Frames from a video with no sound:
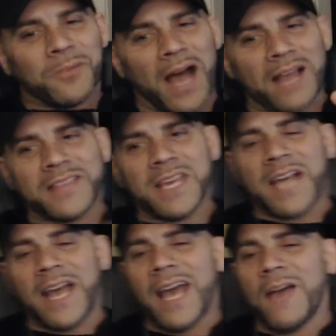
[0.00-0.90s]
I think
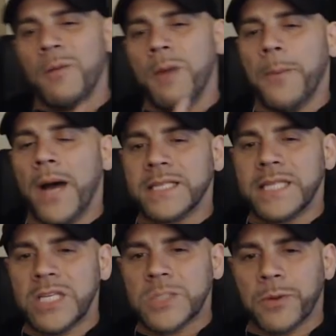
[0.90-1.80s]
I have them up on
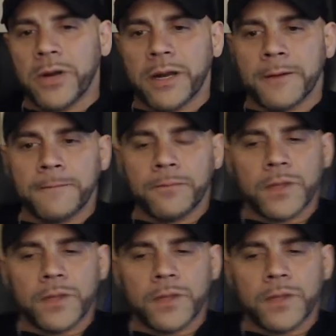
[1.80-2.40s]
Teespring.